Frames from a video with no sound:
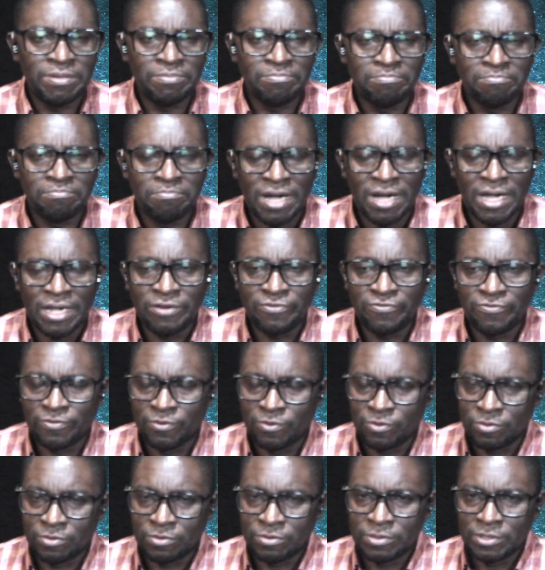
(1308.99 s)

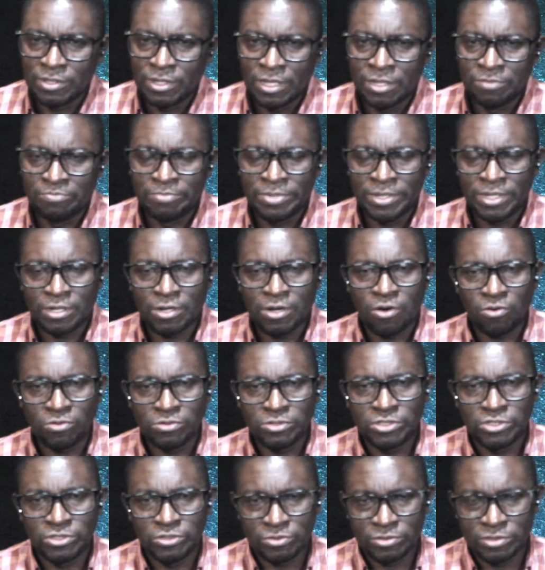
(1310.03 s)
mindful and be
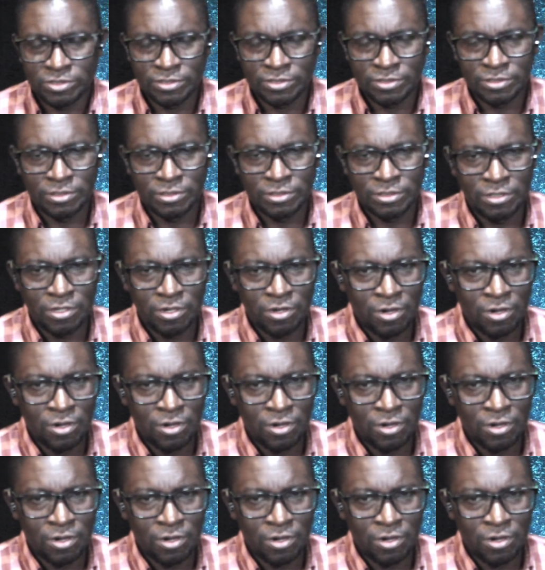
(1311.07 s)
conscious